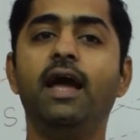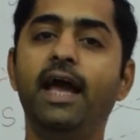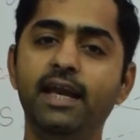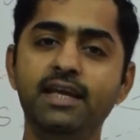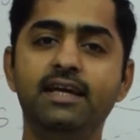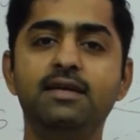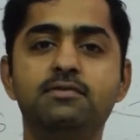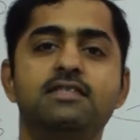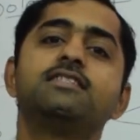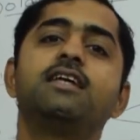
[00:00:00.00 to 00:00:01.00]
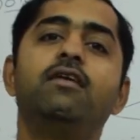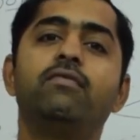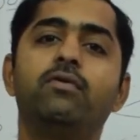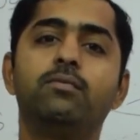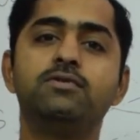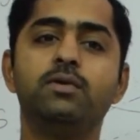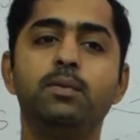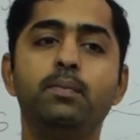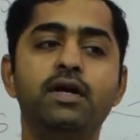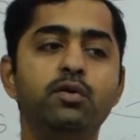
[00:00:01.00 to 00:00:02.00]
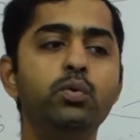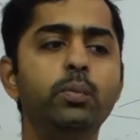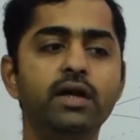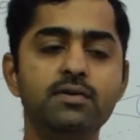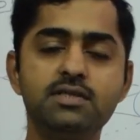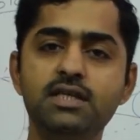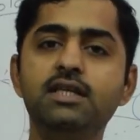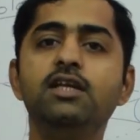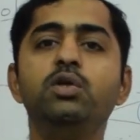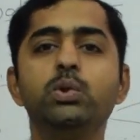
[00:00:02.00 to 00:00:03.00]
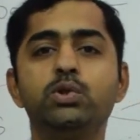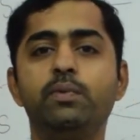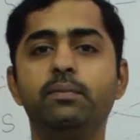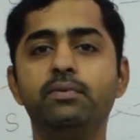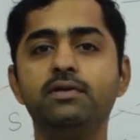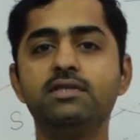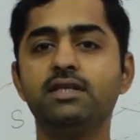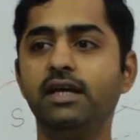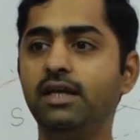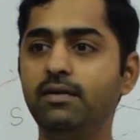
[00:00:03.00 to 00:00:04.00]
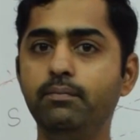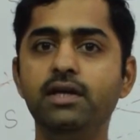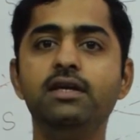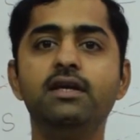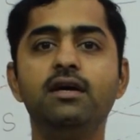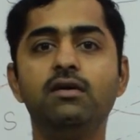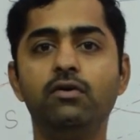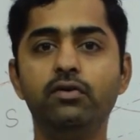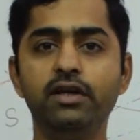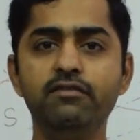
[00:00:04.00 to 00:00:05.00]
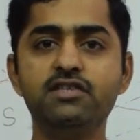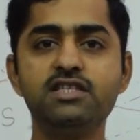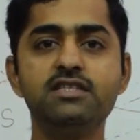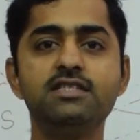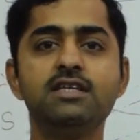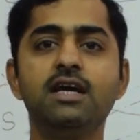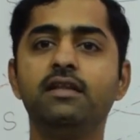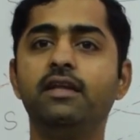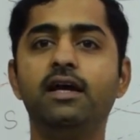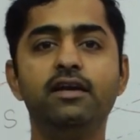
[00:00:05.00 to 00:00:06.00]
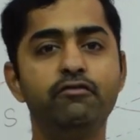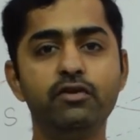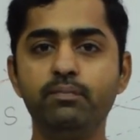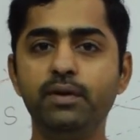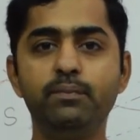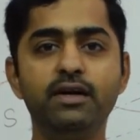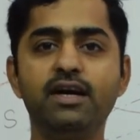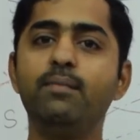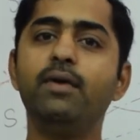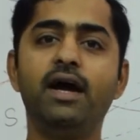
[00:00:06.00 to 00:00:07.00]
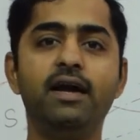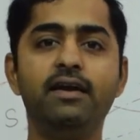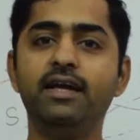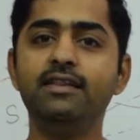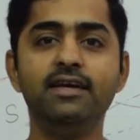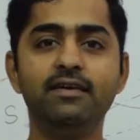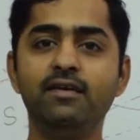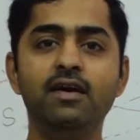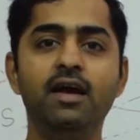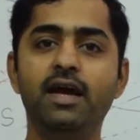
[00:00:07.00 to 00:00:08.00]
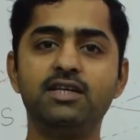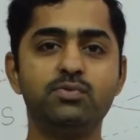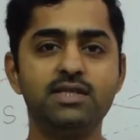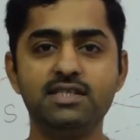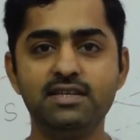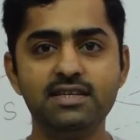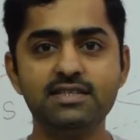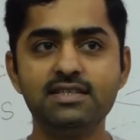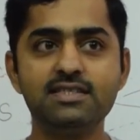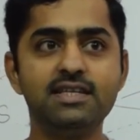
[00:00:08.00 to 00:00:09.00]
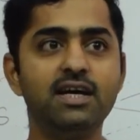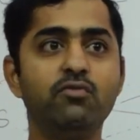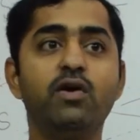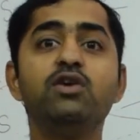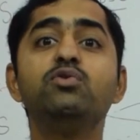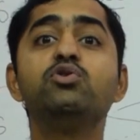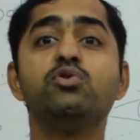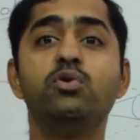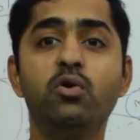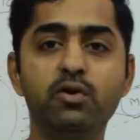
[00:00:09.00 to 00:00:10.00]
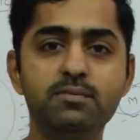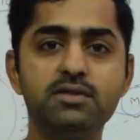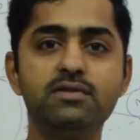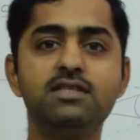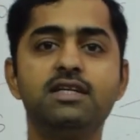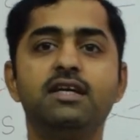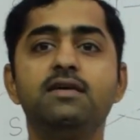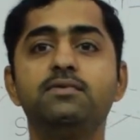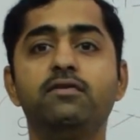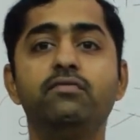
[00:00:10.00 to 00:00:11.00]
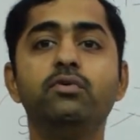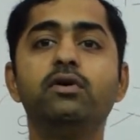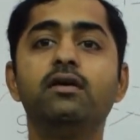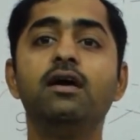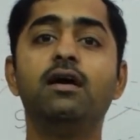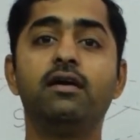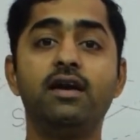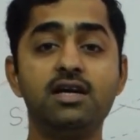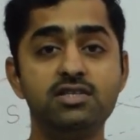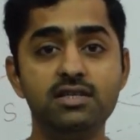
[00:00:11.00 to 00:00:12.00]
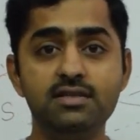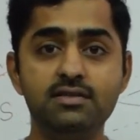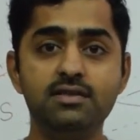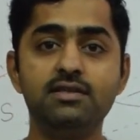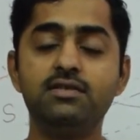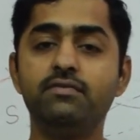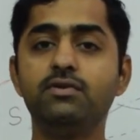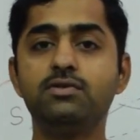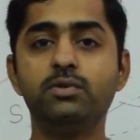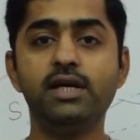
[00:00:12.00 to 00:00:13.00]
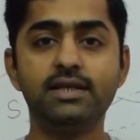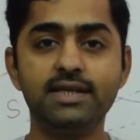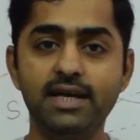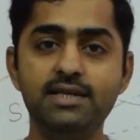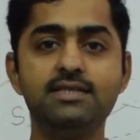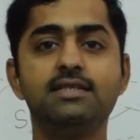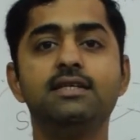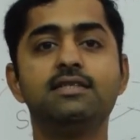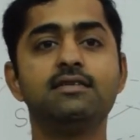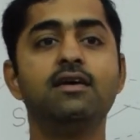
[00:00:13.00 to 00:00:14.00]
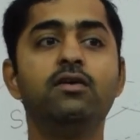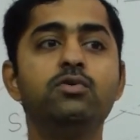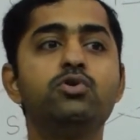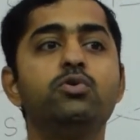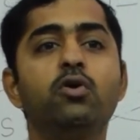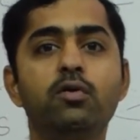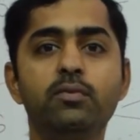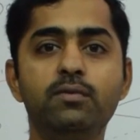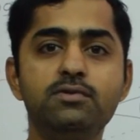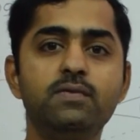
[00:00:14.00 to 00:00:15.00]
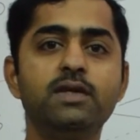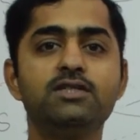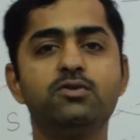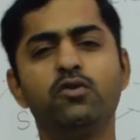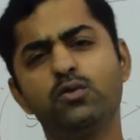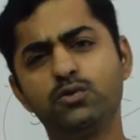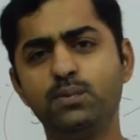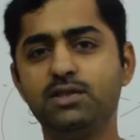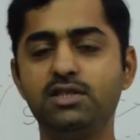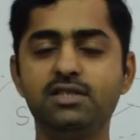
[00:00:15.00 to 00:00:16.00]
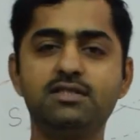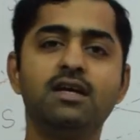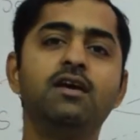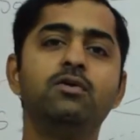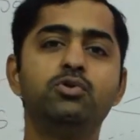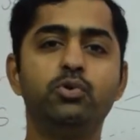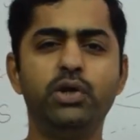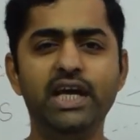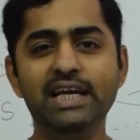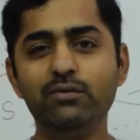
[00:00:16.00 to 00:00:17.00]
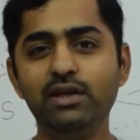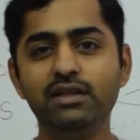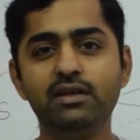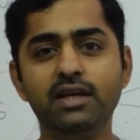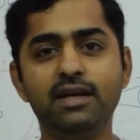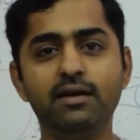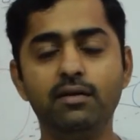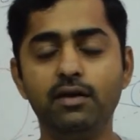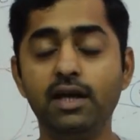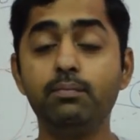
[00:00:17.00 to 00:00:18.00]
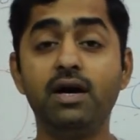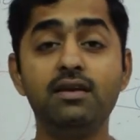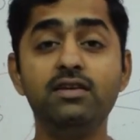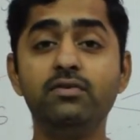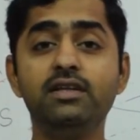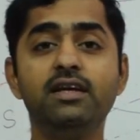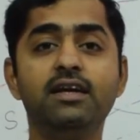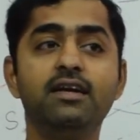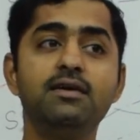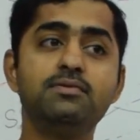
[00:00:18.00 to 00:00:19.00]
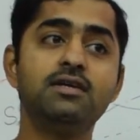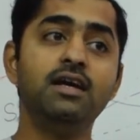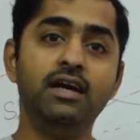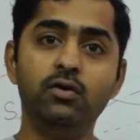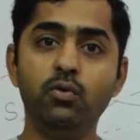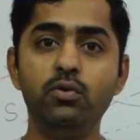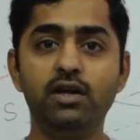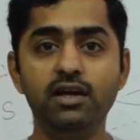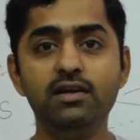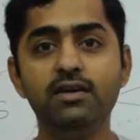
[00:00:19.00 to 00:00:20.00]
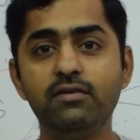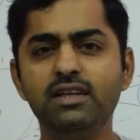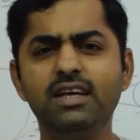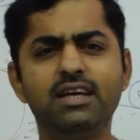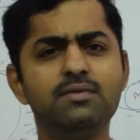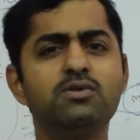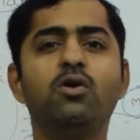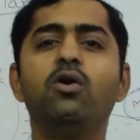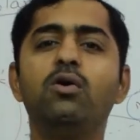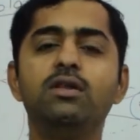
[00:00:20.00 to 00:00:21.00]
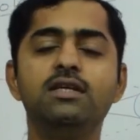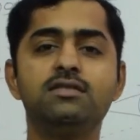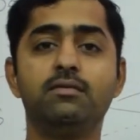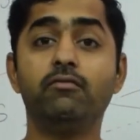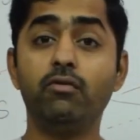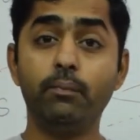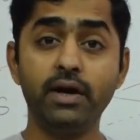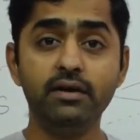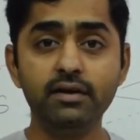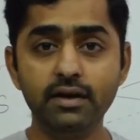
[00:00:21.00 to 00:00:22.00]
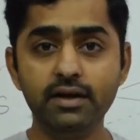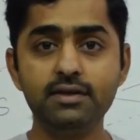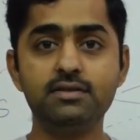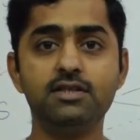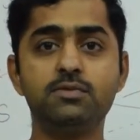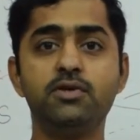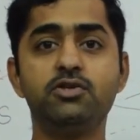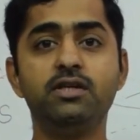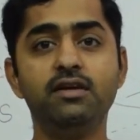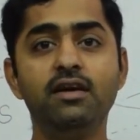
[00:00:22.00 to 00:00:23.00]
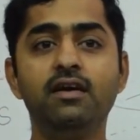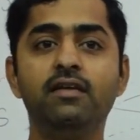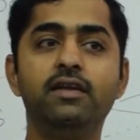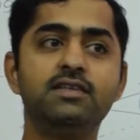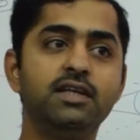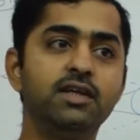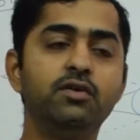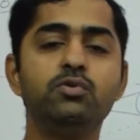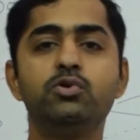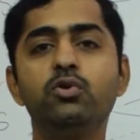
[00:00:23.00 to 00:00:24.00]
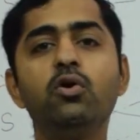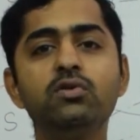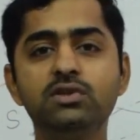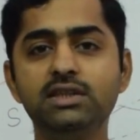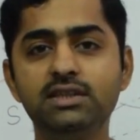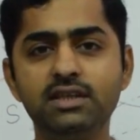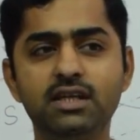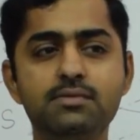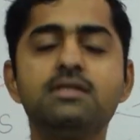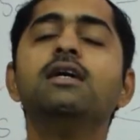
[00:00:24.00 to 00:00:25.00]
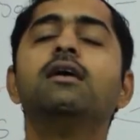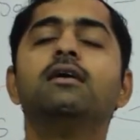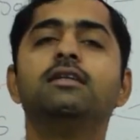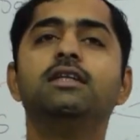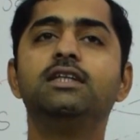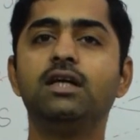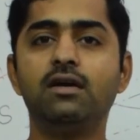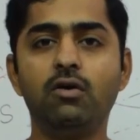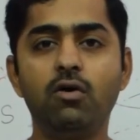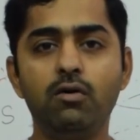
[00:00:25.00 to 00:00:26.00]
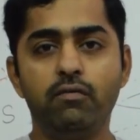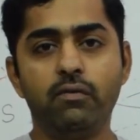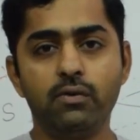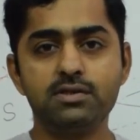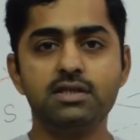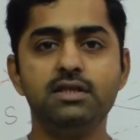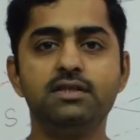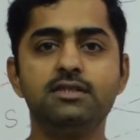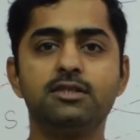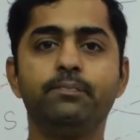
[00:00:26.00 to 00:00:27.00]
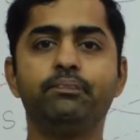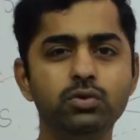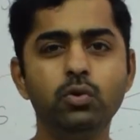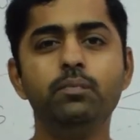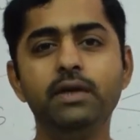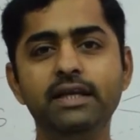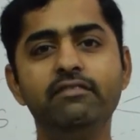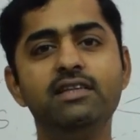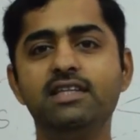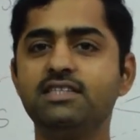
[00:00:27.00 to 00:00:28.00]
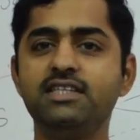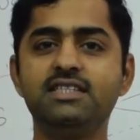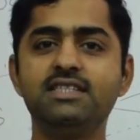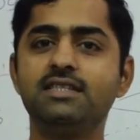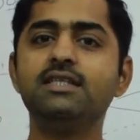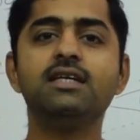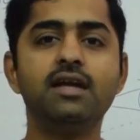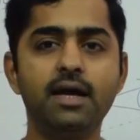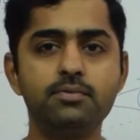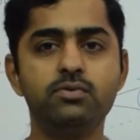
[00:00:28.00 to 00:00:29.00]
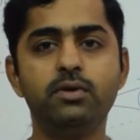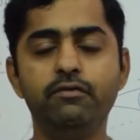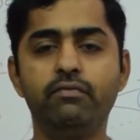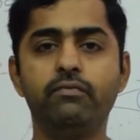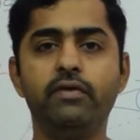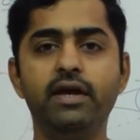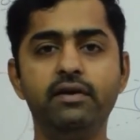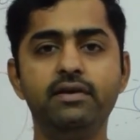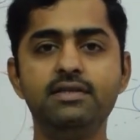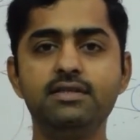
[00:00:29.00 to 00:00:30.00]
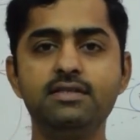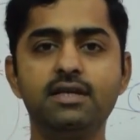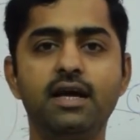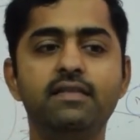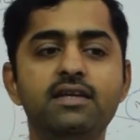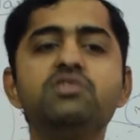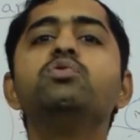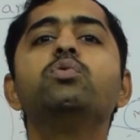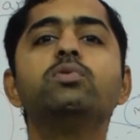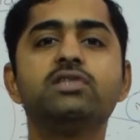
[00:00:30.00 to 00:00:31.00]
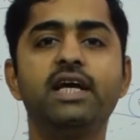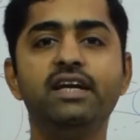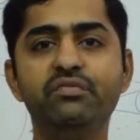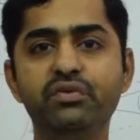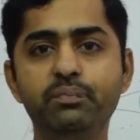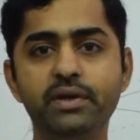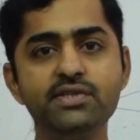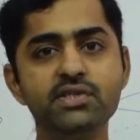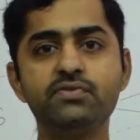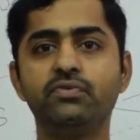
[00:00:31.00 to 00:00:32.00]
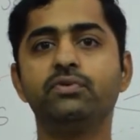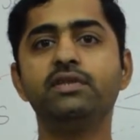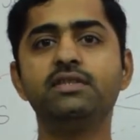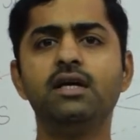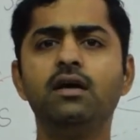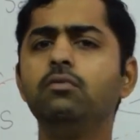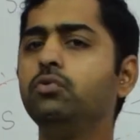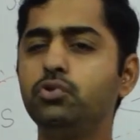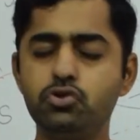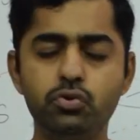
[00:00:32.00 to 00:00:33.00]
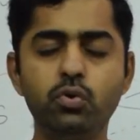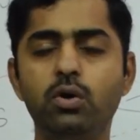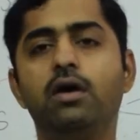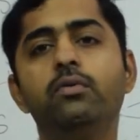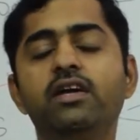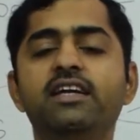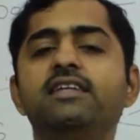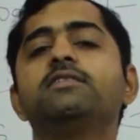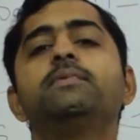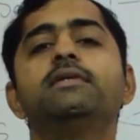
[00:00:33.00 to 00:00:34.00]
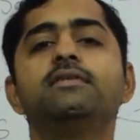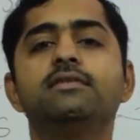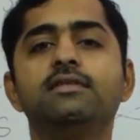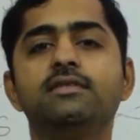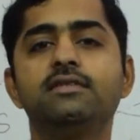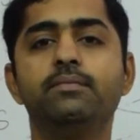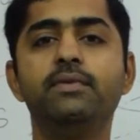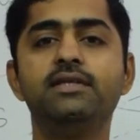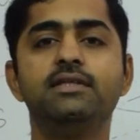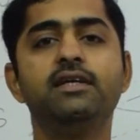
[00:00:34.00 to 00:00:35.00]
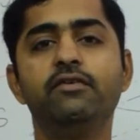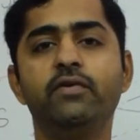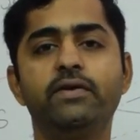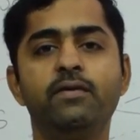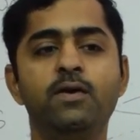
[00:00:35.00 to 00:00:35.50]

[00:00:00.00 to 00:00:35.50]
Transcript: Any eclipse is safe for observing, but you might have seen in newspapers, in media, on TV channels, that different people come and tell their XYZ reasons that why you should not observe this eclipse. If your Rashi is this, if your zodiac sign is this, you should not be observing. It's not auspicious. You should take bath during the eclipse. Don't eat during the eclipse. All this for pregnant ladies especially. They say that you should not see this eclipse. These are all false reasons. Don't believe in these reasons. These are absolutely fake reasons, and there is no scientific basis for this. You should go out and experience this amazing event.